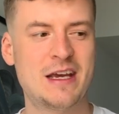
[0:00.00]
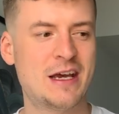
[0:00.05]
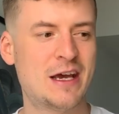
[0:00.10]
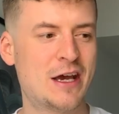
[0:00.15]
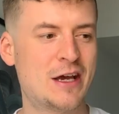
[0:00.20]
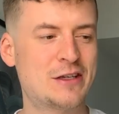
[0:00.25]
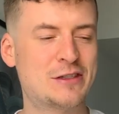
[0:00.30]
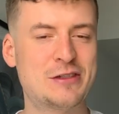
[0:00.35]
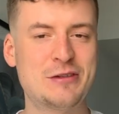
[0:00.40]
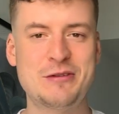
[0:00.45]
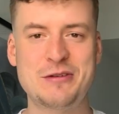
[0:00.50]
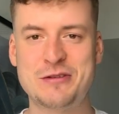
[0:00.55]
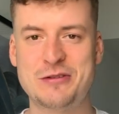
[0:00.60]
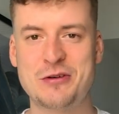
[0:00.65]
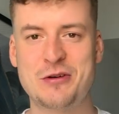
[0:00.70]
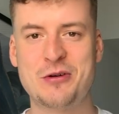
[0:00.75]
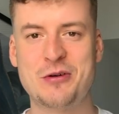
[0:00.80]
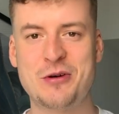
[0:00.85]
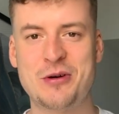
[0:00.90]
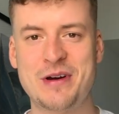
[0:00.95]
As soon as
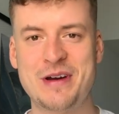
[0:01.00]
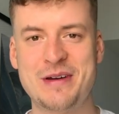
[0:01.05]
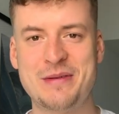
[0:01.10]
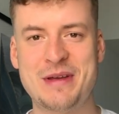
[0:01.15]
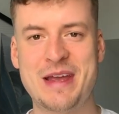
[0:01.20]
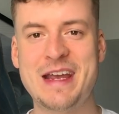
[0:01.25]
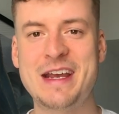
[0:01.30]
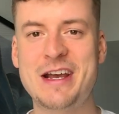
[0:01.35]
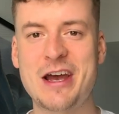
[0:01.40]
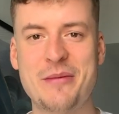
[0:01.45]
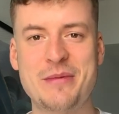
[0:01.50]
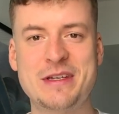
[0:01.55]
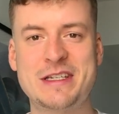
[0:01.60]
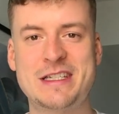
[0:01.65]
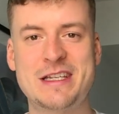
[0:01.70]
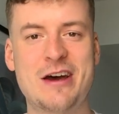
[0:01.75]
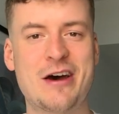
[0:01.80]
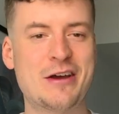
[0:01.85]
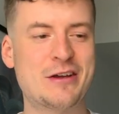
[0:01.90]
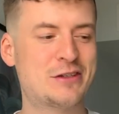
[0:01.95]
your income is
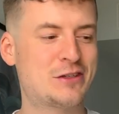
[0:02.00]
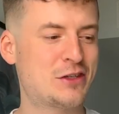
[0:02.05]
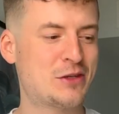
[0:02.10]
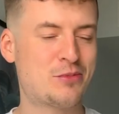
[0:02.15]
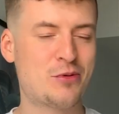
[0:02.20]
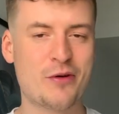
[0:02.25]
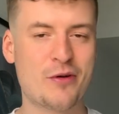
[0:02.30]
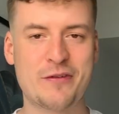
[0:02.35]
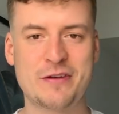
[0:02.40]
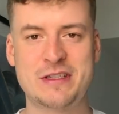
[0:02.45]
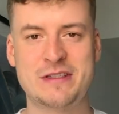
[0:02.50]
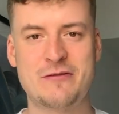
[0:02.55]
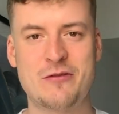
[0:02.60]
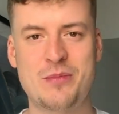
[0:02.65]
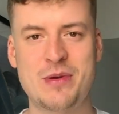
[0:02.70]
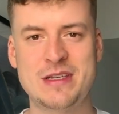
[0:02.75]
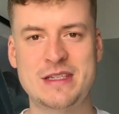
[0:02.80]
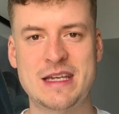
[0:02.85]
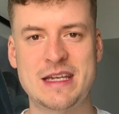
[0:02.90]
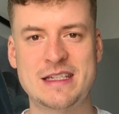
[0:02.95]
tied to the profits of a
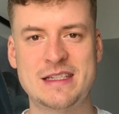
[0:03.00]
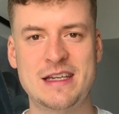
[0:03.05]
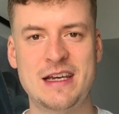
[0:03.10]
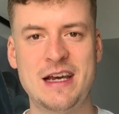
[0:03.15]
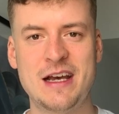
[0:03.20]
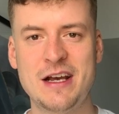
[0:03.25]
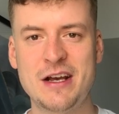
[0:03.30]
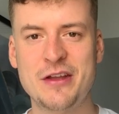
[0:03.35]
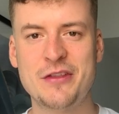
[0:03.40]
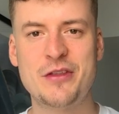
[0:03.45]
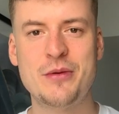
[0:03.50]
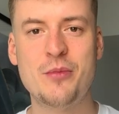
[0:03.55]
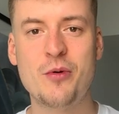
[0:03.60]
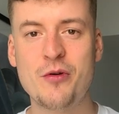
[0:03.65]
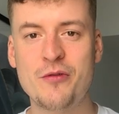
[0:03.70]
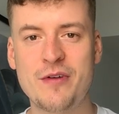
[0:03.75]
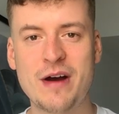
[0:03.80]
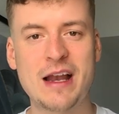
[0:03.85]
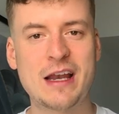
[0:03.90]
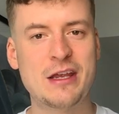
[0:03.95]
business, the more
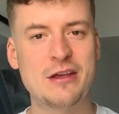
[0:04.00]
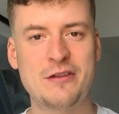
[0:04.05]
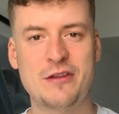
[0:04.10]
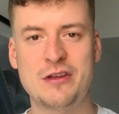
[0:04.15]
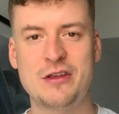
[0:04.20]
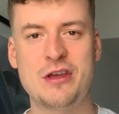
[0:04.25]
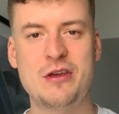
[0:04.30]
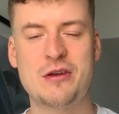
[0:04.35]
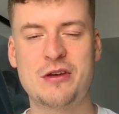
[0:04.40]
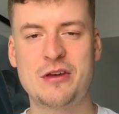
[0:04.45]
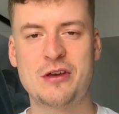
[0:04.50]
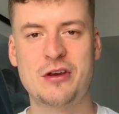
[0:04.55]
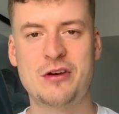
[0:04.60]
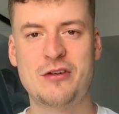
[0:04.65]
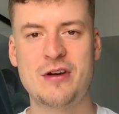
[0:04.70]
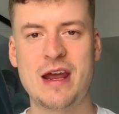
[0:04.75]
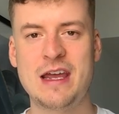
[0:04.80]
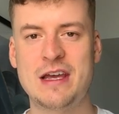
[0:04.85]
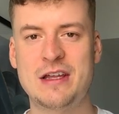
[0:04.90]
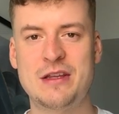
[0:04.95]
value that you can
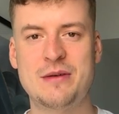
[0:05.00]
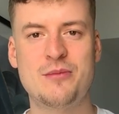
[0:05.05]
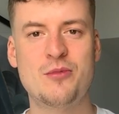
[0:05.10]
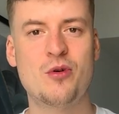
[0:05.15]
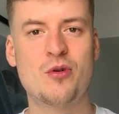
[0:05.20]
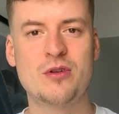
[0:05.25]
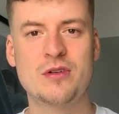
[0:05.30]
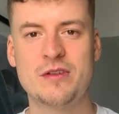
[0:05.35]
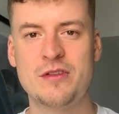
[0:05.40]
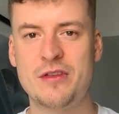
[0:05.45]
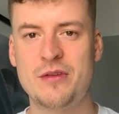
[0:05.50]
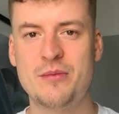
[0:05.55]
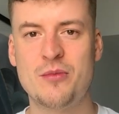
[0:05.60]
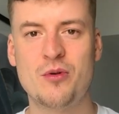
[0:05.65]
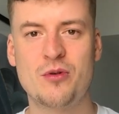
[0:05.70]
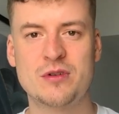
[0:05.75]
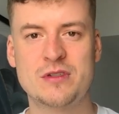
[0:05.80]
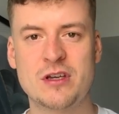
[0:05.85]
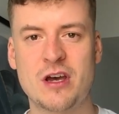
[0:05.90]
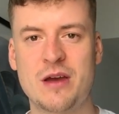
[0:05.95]
create and the more the
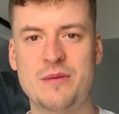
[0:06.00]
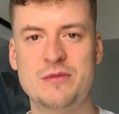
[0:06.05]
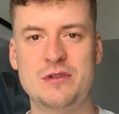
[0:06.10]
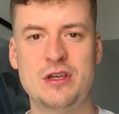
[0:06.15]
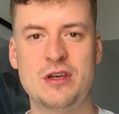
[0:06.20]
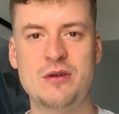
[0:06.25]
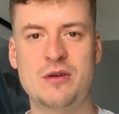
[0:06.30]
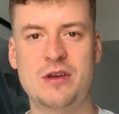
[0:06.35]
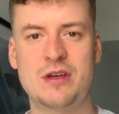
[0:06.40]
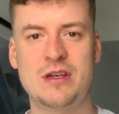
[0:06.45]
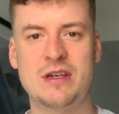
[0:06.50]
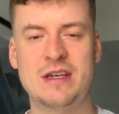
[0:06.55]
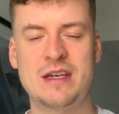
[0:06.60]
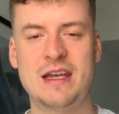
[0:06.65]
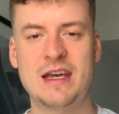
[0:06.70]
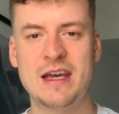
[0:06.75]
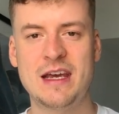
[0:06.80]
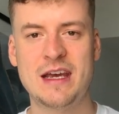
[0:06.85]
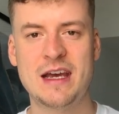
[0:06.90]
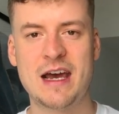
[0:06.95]
more times you can
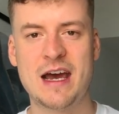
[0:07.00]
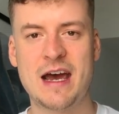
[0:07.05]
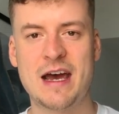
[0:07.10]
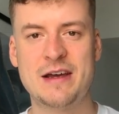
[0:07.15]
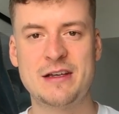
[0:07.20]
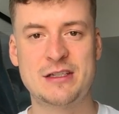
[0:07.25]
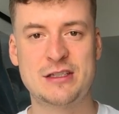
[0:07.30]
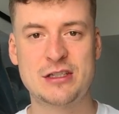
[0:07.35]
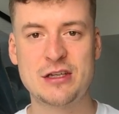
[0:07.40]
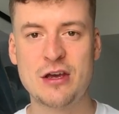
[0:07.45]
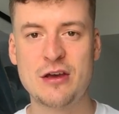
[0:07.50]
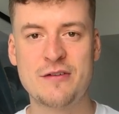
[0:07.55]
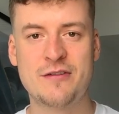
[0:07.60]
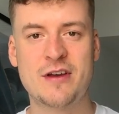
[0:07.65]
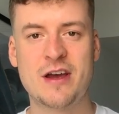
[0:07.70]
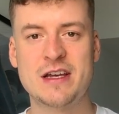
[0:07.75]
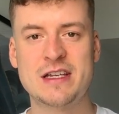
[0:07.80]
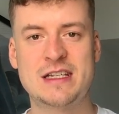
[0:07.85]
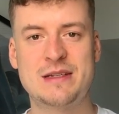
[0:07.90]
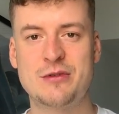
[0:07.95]
uh, serve
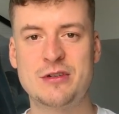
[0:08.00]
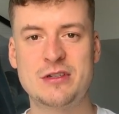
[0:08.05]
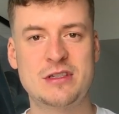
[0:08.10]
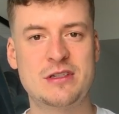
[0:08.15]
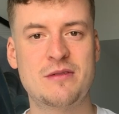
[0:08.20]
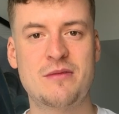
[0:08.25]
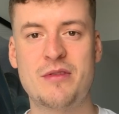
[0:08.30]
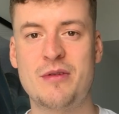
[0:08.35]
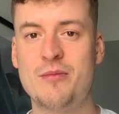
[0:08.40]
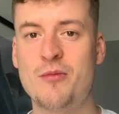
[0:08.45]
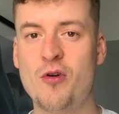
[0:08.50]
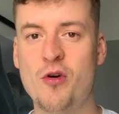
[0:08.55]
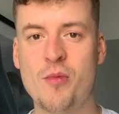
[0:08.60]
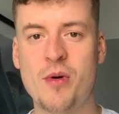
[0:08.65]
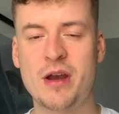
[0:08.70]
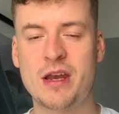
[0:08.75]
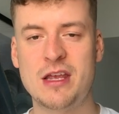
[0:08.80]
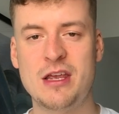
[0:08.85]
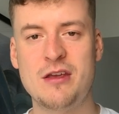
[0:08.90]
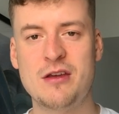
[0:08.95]
customers, the more
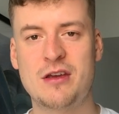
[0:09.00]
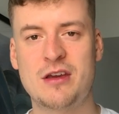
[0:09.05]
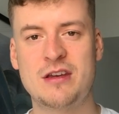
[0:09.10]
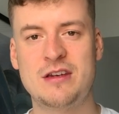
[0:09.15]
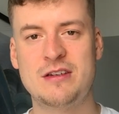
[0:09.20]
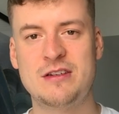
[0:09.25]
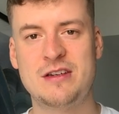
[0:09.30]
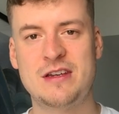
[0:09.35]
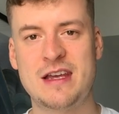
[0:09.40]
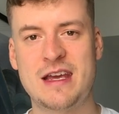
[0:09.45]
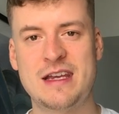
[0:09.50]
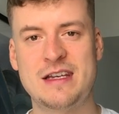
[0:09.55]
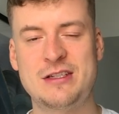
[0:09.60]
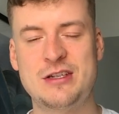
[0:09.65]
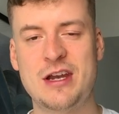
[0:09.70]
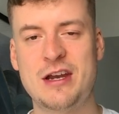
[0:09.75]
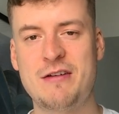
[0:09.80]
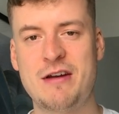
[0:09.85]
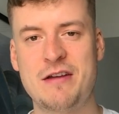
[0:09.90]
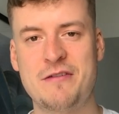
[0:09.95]
money you can
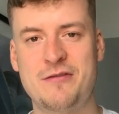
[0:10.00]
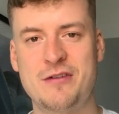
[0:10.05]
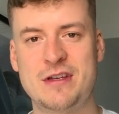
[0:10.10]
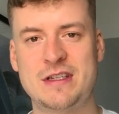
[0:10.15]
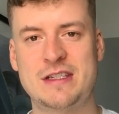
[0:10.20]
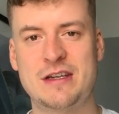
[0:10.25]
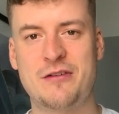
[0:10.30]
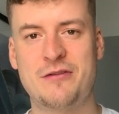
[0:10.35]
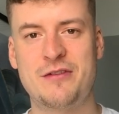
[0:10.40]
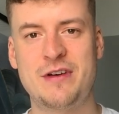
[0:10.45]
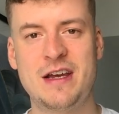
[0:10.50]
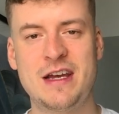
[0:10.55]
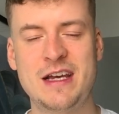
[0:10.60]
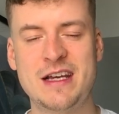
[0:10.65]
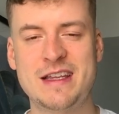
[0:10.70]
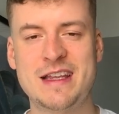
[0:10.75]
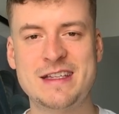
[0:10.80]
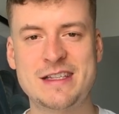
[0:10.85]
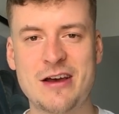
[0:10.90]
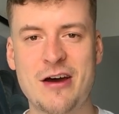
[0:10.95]
generate for yourself.
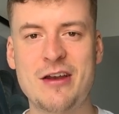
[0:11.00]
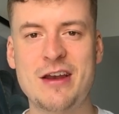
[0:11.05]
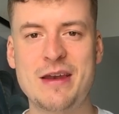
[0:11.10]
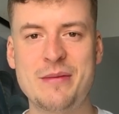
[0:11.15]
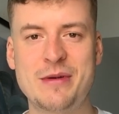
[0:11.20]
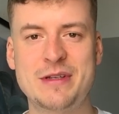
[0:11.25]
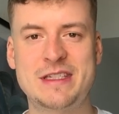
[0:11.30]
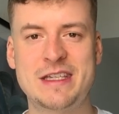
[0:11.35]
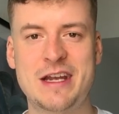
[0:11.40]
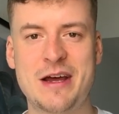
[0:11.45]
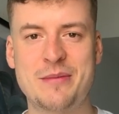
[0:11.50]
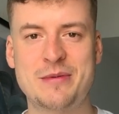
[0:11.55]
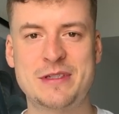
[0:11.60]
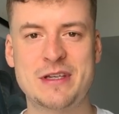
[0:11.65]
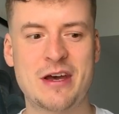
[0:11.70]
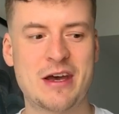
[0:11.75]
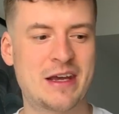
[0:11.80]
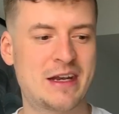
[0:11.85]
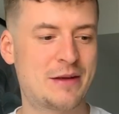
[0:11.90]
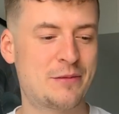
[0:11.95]
There's unlimited
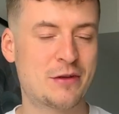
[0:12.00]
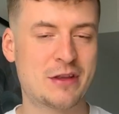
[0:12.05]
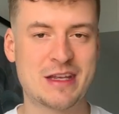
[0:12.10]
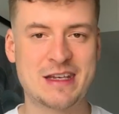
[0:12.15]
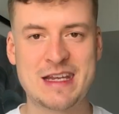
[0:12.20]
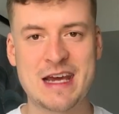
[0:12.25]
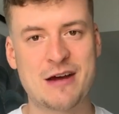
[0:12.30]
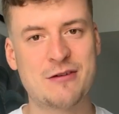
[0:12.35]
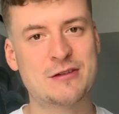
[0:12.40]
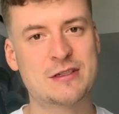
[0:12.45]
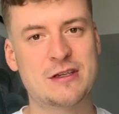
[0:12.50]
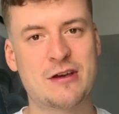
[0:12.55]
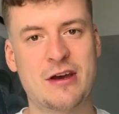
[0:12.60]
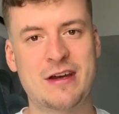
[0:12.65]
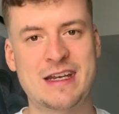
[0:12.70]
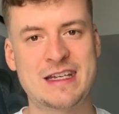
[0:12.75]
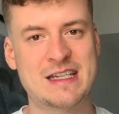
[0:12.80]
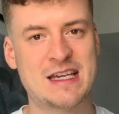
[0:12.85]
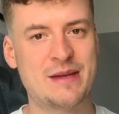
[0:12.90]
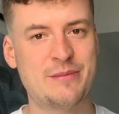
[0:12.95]
upside, but the downside
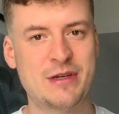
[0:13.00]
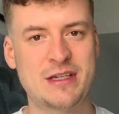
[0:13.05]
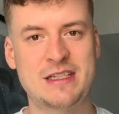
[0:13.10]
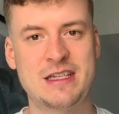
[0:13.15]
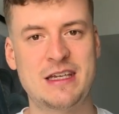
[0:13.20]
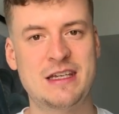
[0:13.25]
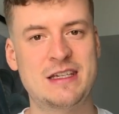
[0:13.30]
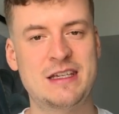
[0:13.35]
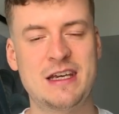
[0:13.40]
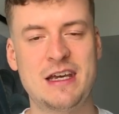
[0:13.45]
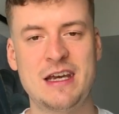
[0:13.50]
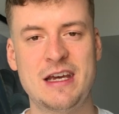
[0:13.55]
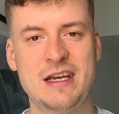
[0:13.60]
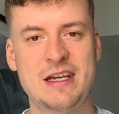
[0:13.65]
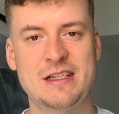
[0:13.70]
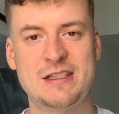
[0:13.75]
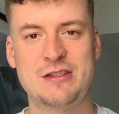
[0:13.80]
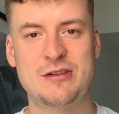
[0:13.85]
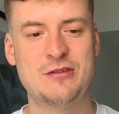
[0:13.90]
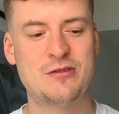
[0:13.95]
is limited
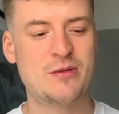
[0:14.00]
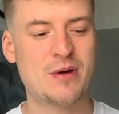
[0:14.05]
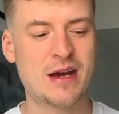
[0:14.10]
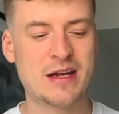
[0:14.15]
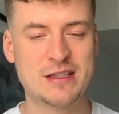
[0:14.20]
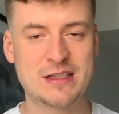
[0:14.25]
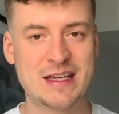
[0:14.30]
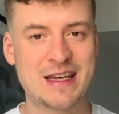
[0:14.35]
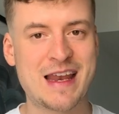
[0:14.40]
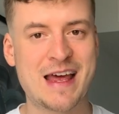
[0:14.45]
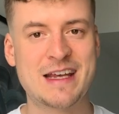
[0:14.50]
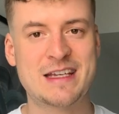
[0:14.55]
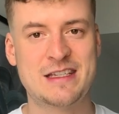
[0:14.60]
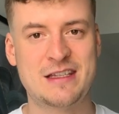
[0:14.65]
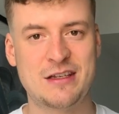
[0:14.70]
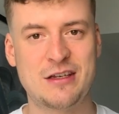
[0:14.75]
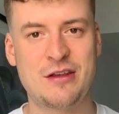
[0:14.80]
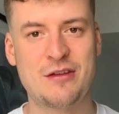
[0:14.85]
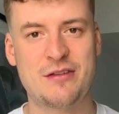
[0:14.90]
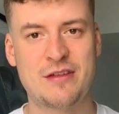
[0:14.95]
to uh, to less
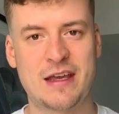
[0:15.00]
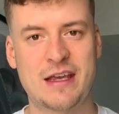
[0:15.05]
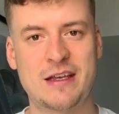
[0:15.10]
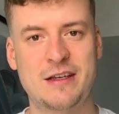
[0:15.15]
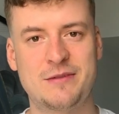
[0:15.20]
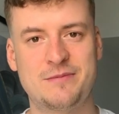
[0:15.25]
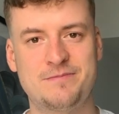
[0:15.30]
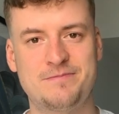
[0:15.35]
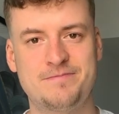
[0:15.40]
than you think.